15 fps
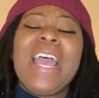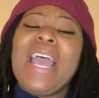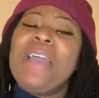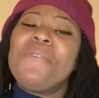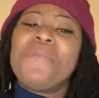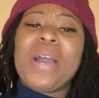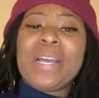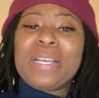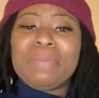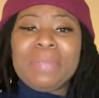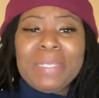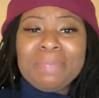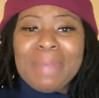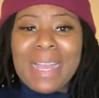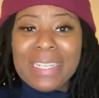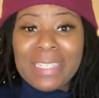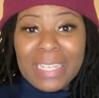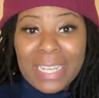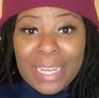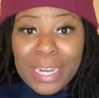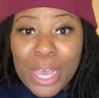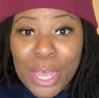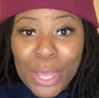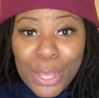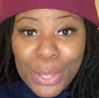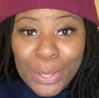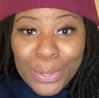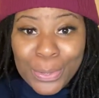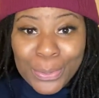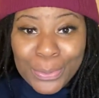and welcome to my
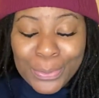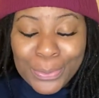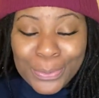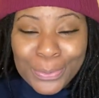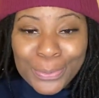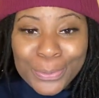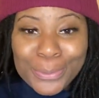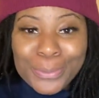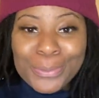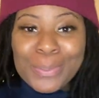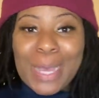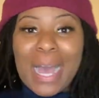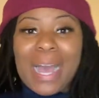channel.